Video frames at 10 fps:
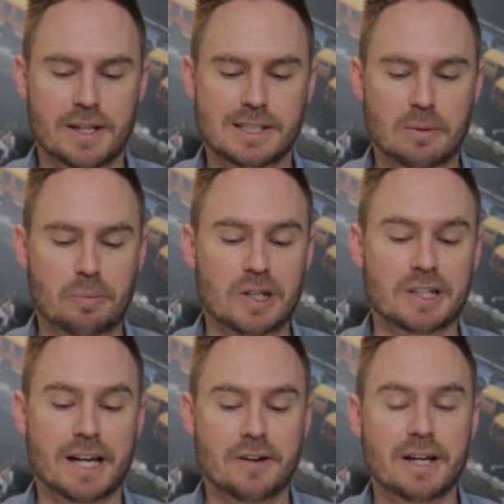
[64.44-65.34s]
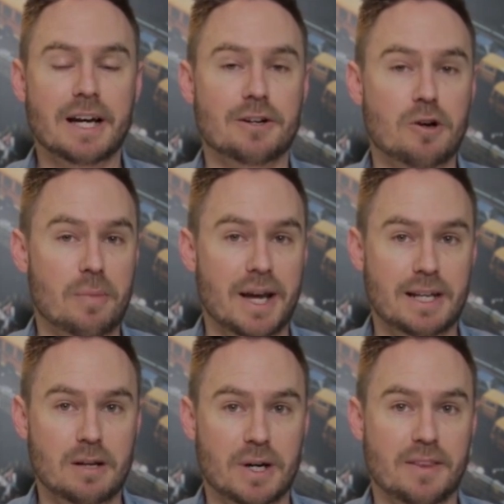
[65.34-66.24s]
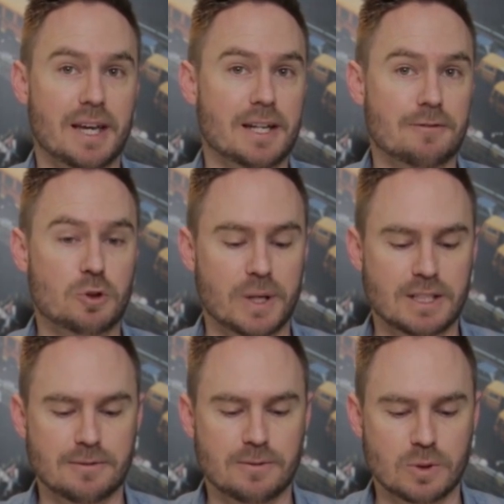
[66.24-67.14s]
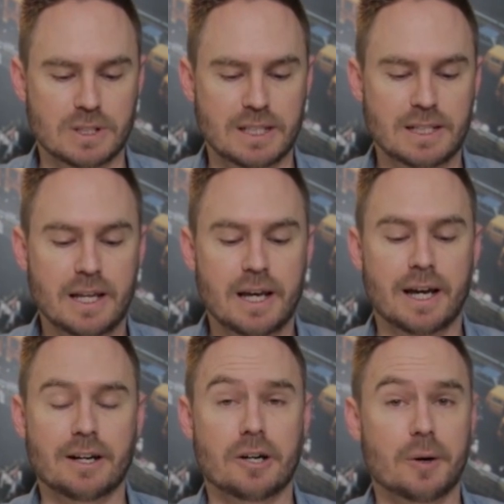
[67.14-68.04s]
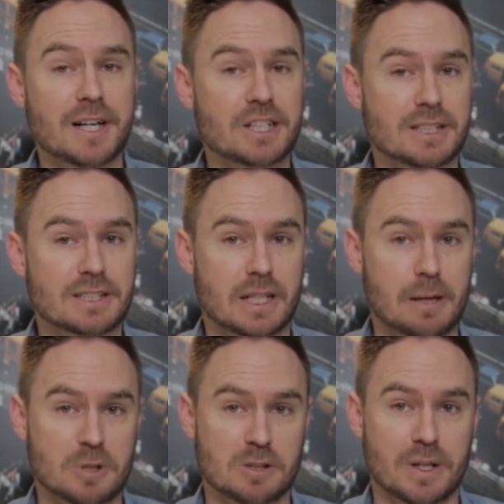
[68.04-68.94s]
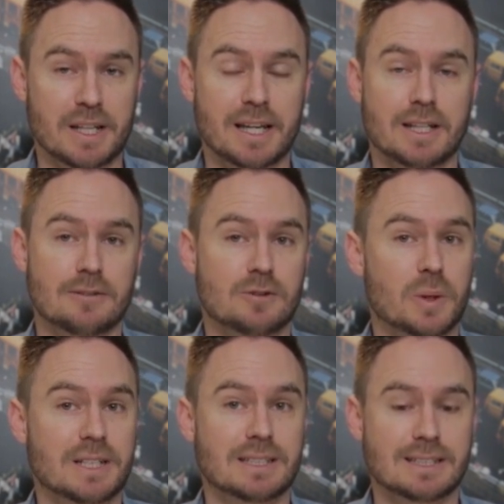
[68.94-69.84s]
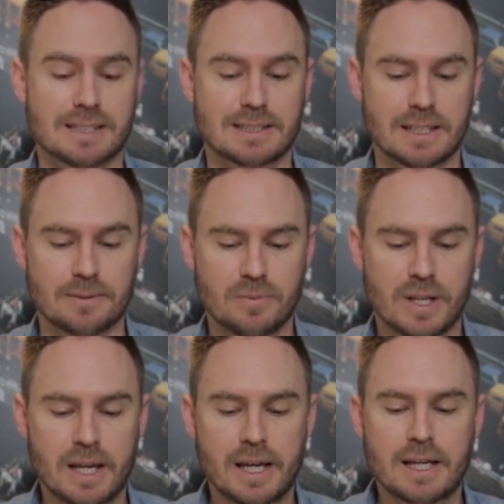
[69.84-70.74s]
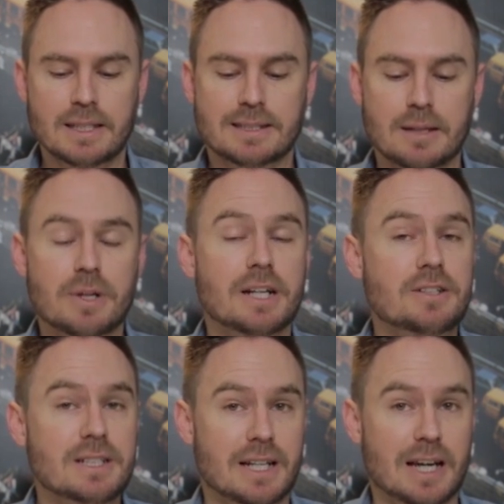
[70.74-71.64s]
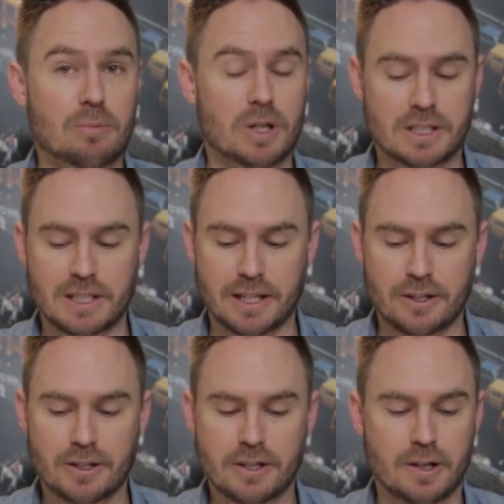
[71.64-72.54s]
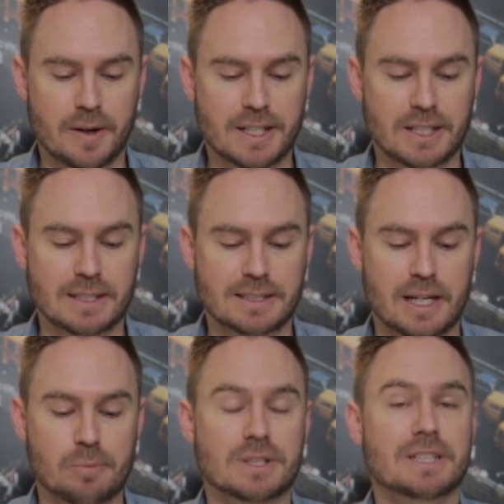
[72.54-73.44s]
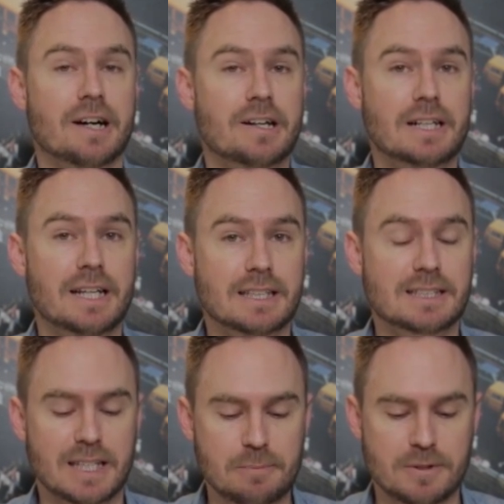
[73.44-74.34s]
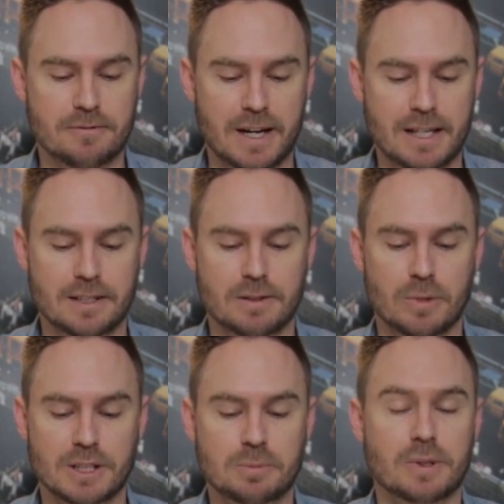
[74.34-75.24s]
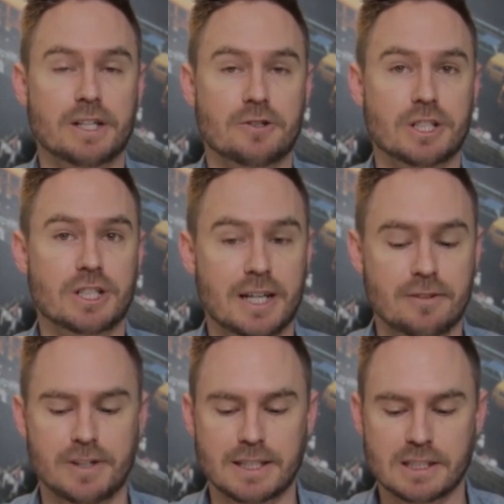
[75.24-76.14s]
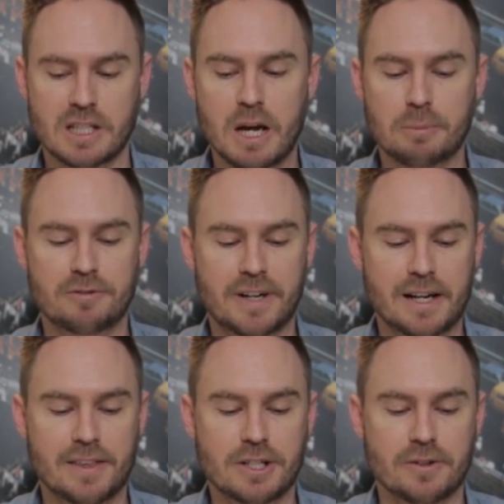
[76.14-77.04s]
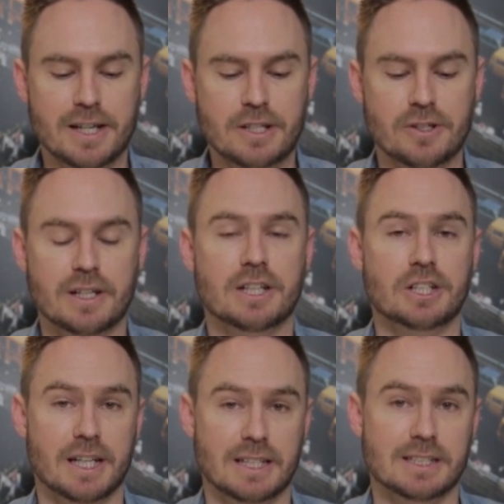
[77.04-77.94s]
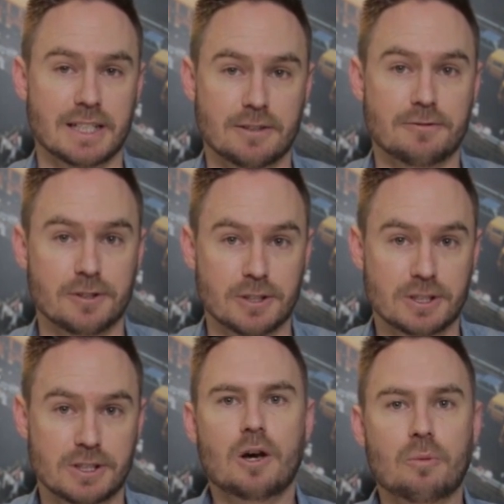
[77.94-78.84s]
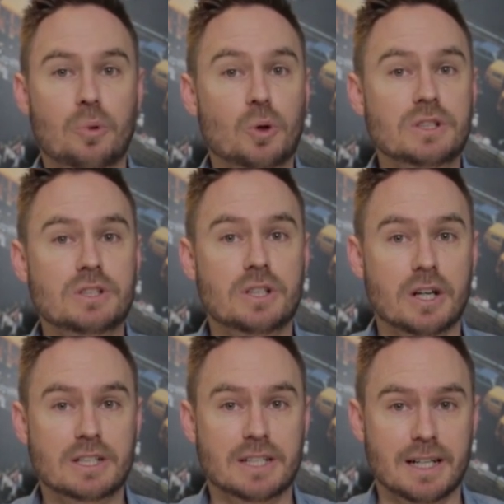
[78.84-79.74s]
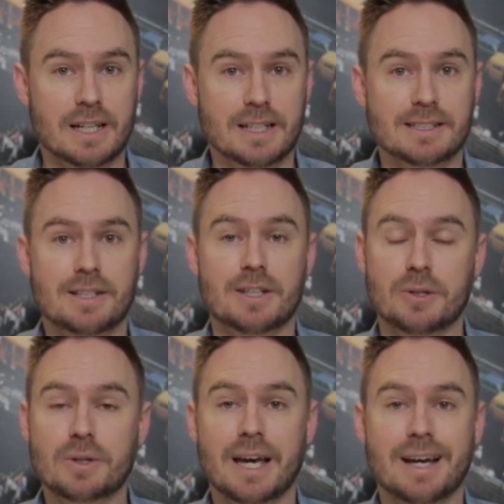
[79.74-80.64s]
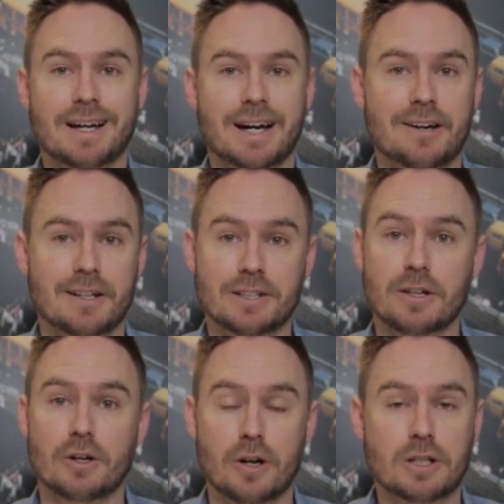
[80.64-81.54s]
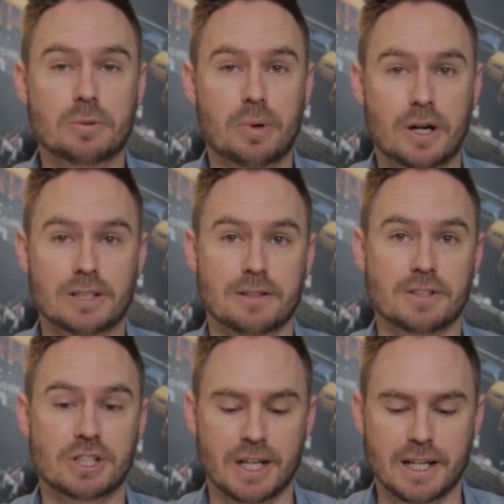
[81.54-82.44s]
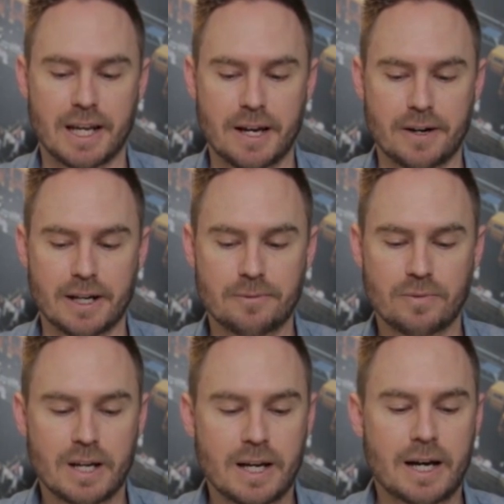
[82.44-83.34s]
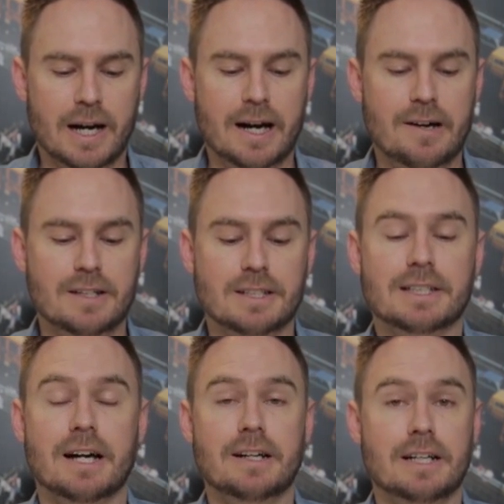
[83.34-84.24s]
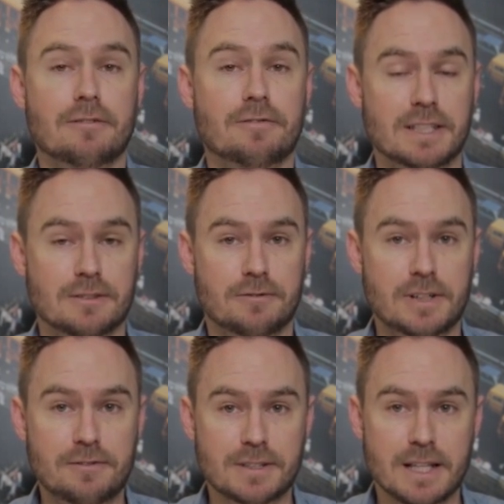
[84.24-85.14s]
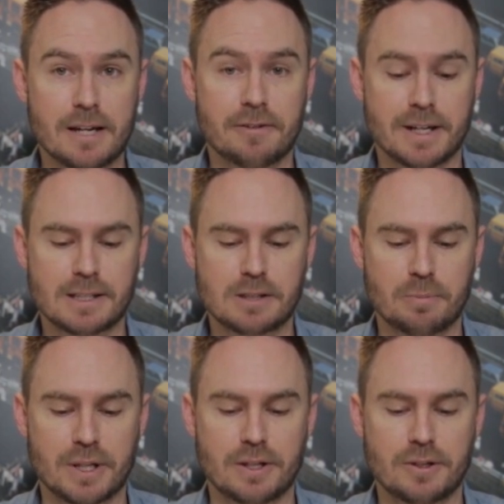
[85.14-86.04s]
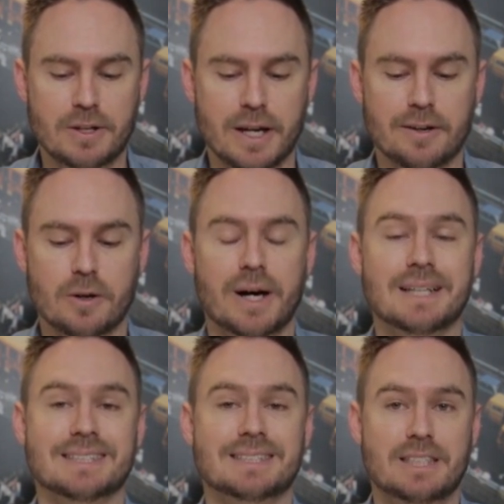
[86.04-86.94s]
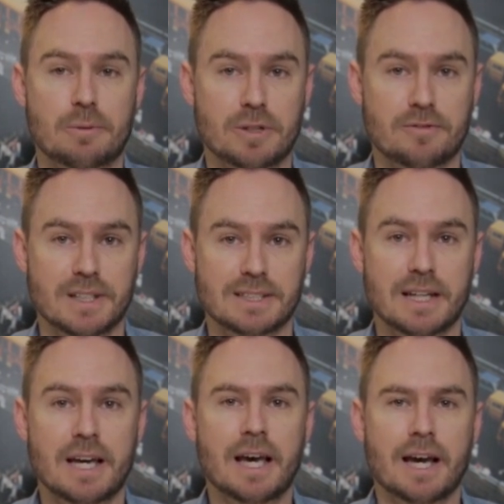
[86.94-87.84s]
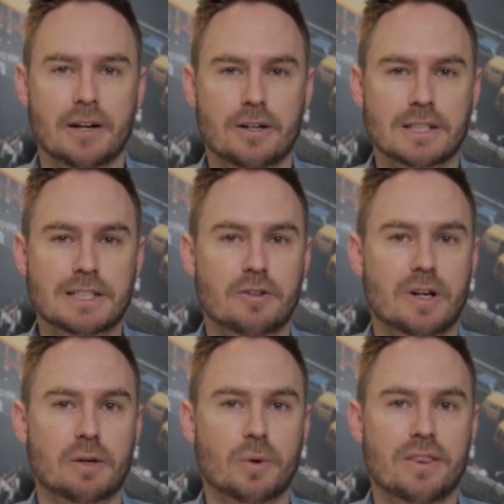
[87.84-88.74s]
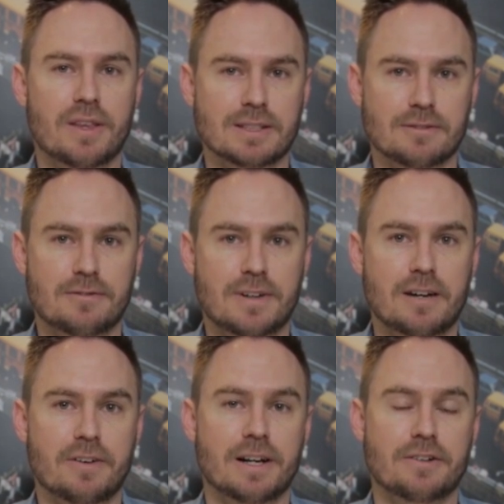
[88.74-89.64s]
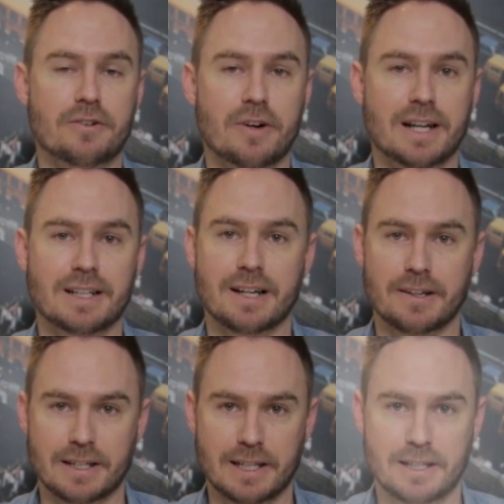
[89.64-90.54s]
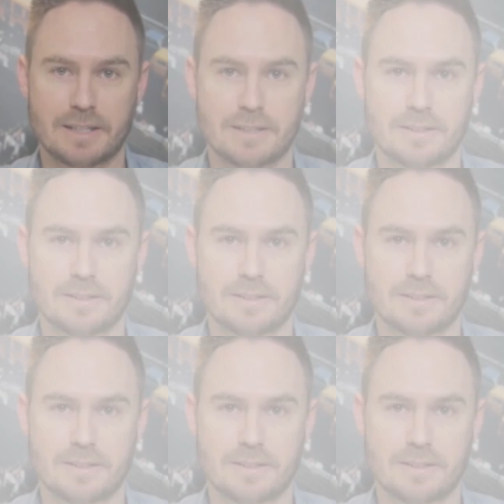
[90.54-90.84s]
These are Bulgaria and Romania by the end of 2014 and Croatia and Cyprus by the end of 2016. Some countries like Montenegro, Croatia and Cyprus currently accept valid multiple entry Schengen visas provided that you're entering a Schengen state first. Important to note here is that the UK and Ireland are not part of the Schengen area. Ireland is currently visa-free for South Africans, but the UK requires a separate visa at a cost of around £1,500 currently.